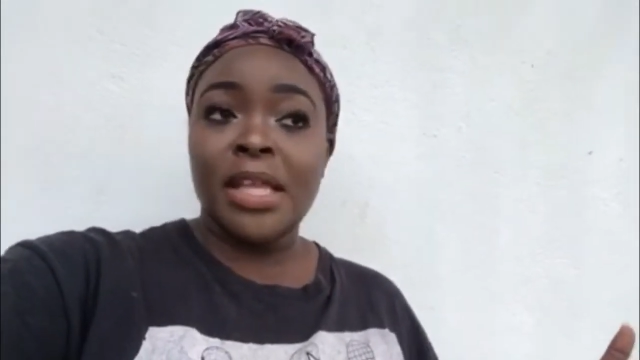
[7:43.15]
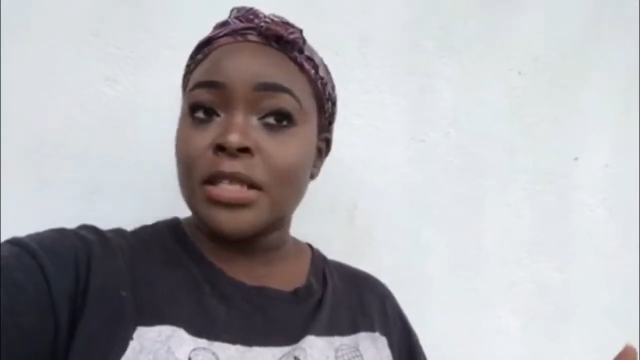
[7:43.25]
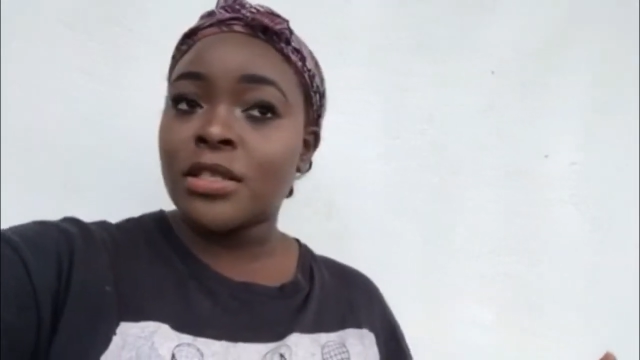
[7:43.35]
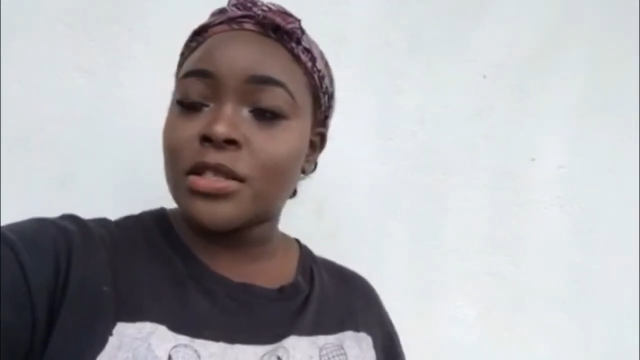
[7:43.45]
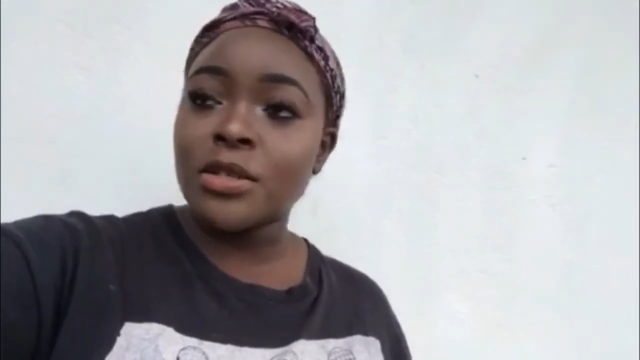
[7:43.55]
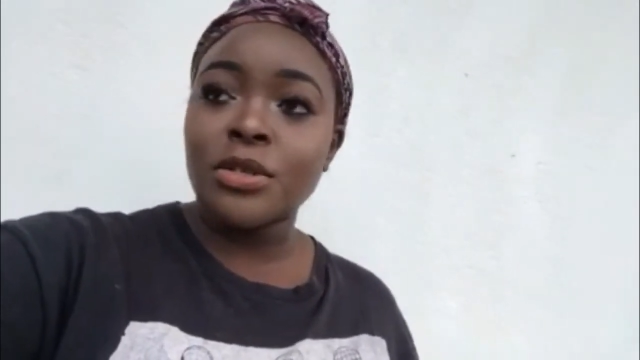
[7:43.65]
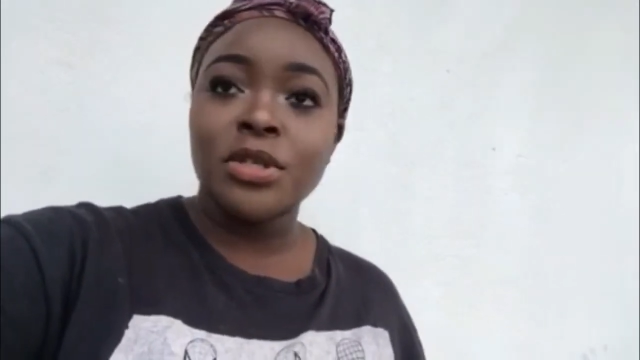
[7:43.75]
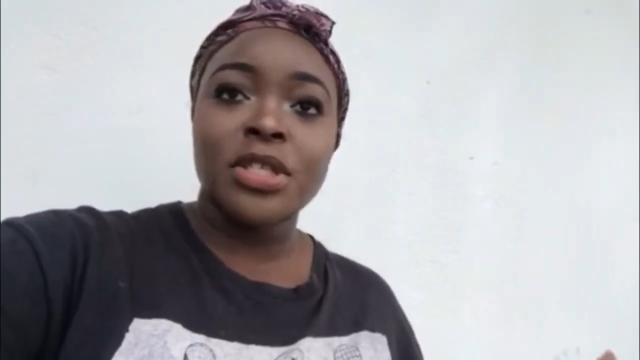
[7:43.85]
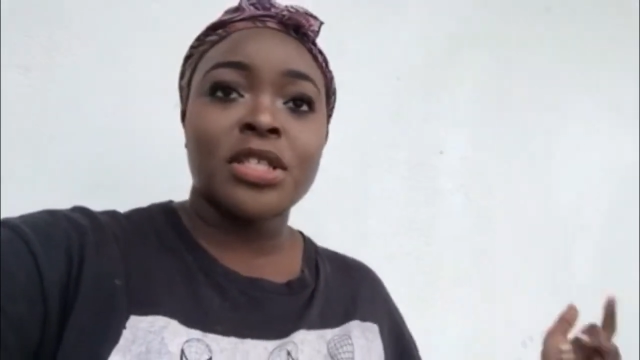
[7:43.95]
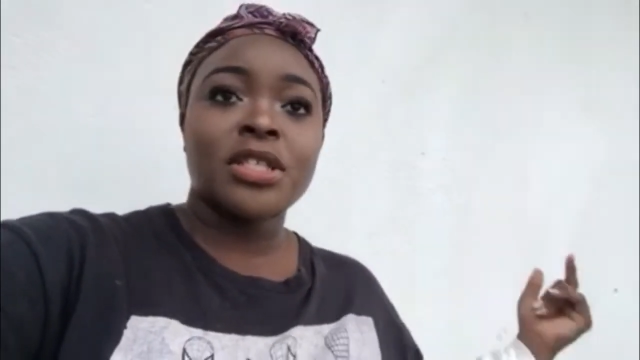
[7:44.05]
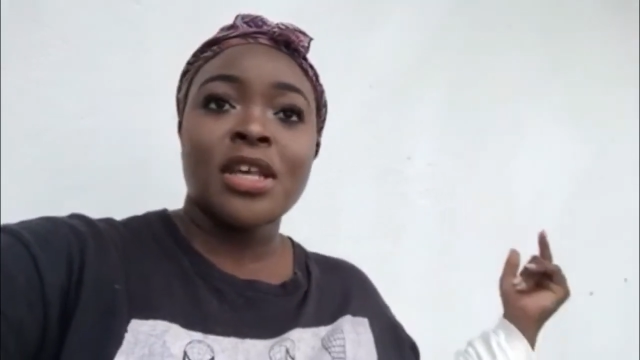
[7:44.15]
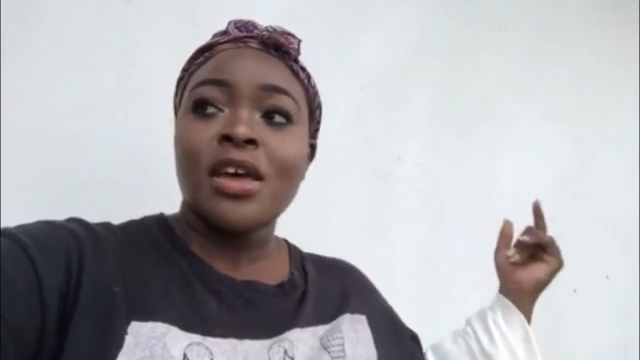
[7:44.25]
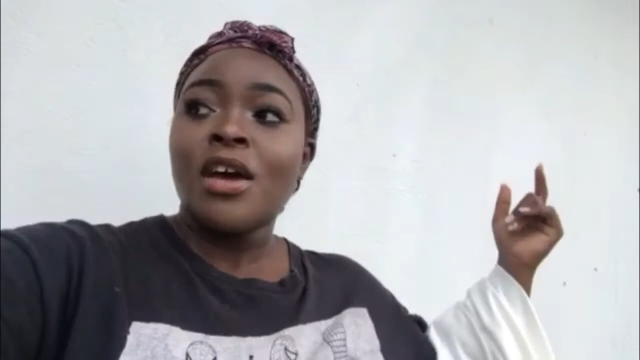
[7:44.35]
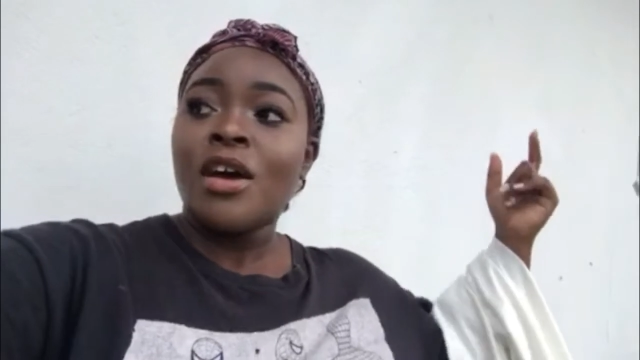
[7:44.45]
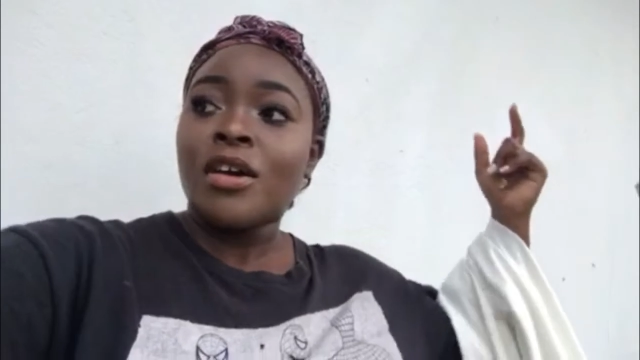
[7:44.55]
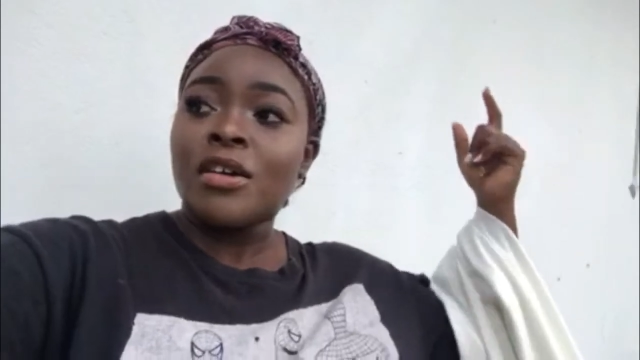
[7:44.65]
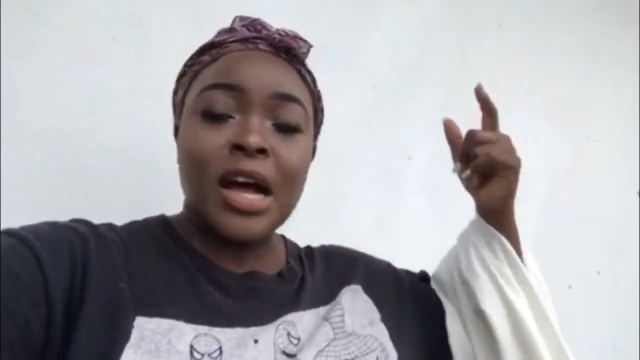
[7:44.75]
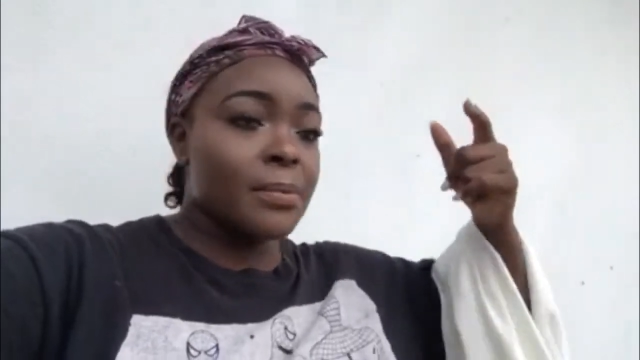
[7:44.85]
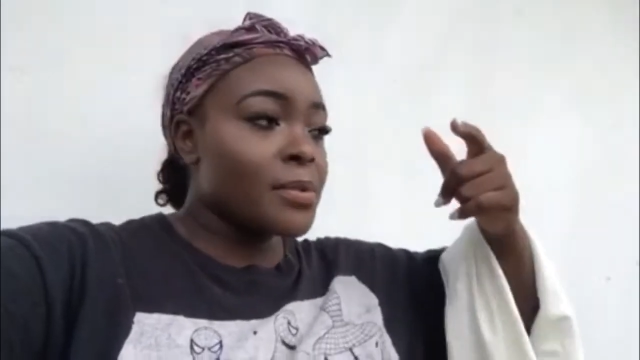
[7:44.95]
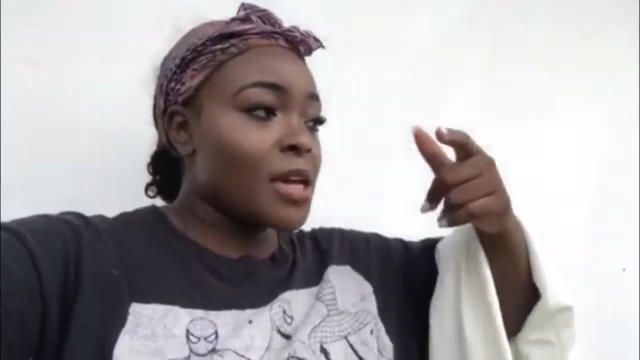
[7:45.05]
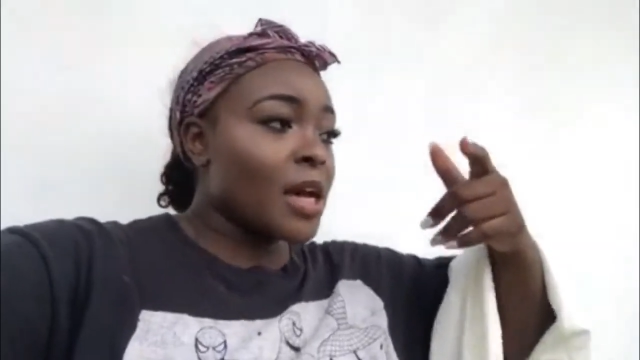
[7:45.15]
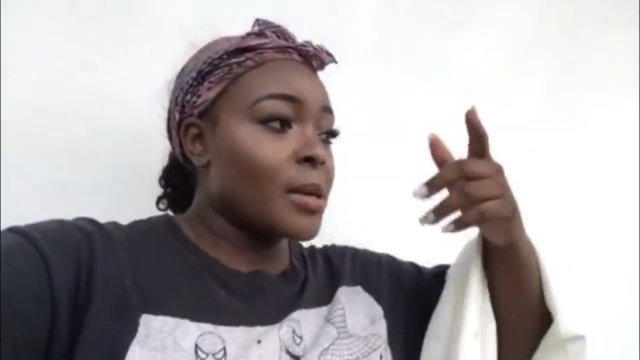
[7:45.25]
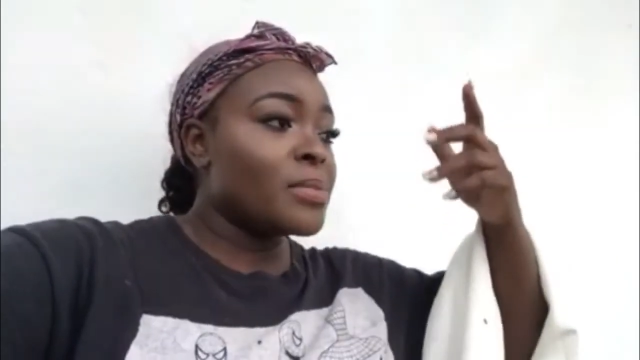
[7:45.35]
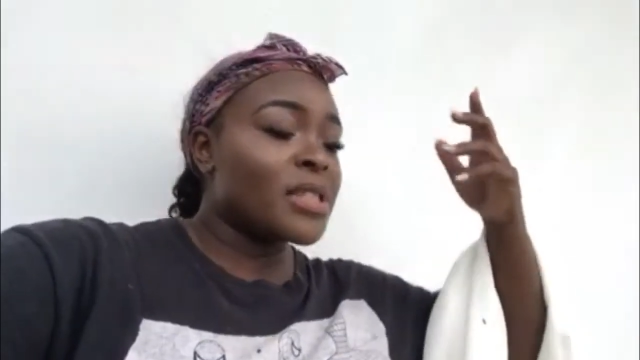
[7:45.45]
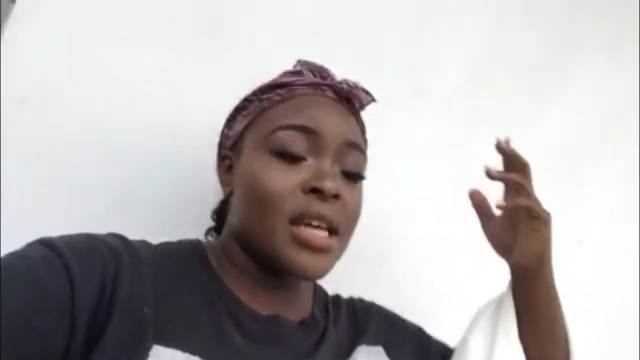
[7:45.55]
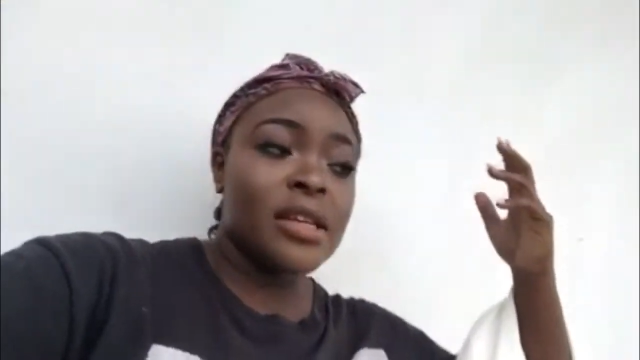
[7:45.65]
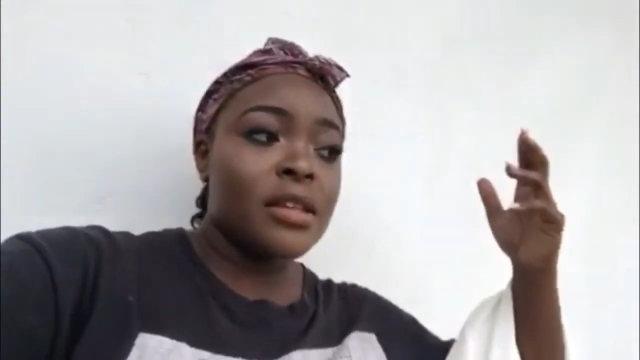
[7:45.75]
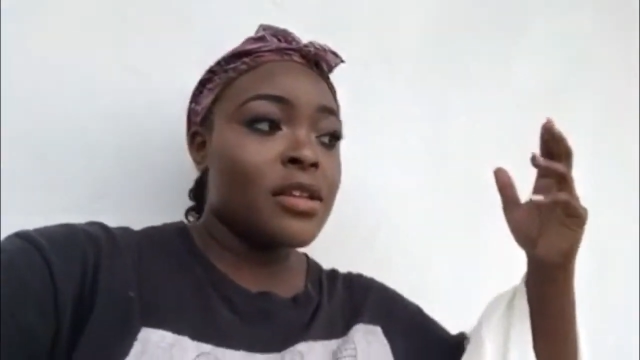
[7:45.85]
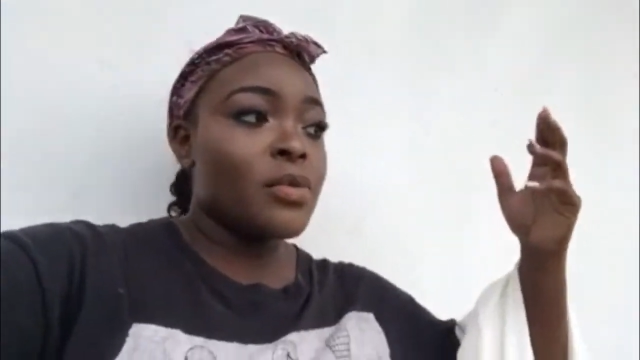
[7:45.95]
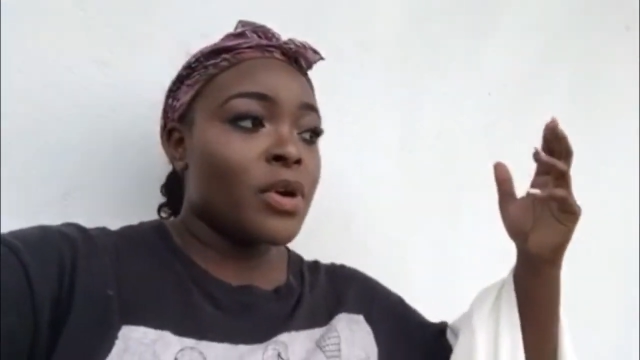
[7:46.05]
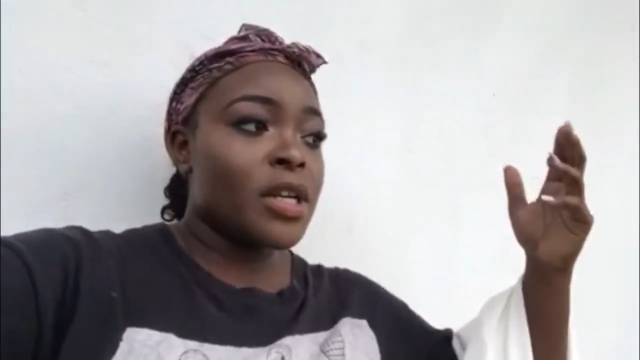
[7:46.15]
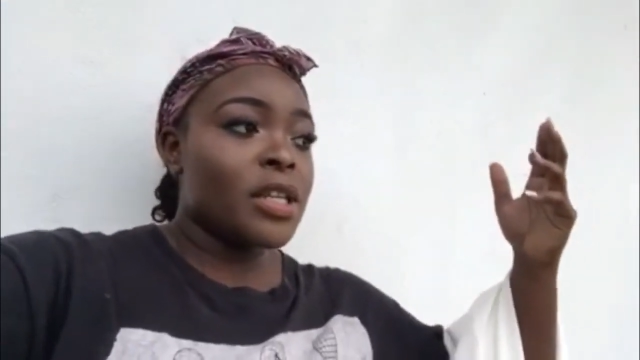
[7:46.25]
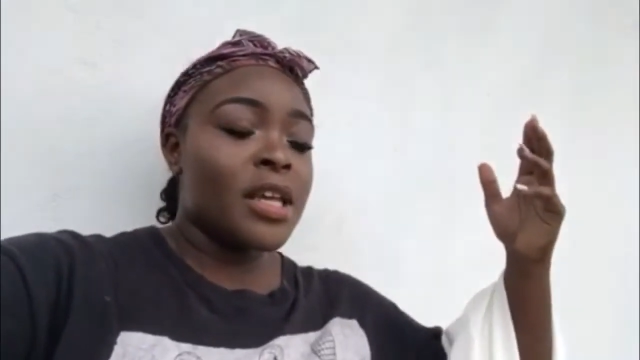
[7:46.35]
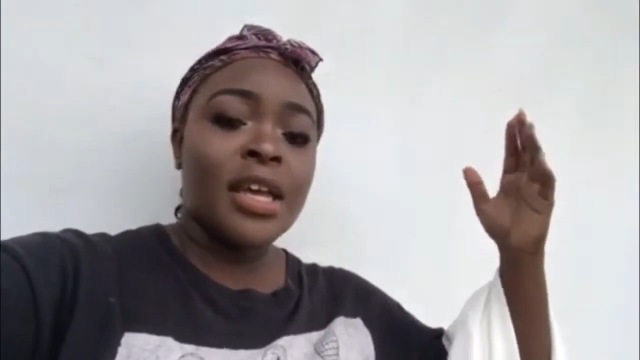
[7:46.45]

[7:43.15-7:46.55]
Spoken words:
bathing suits, crop tops, anything you want,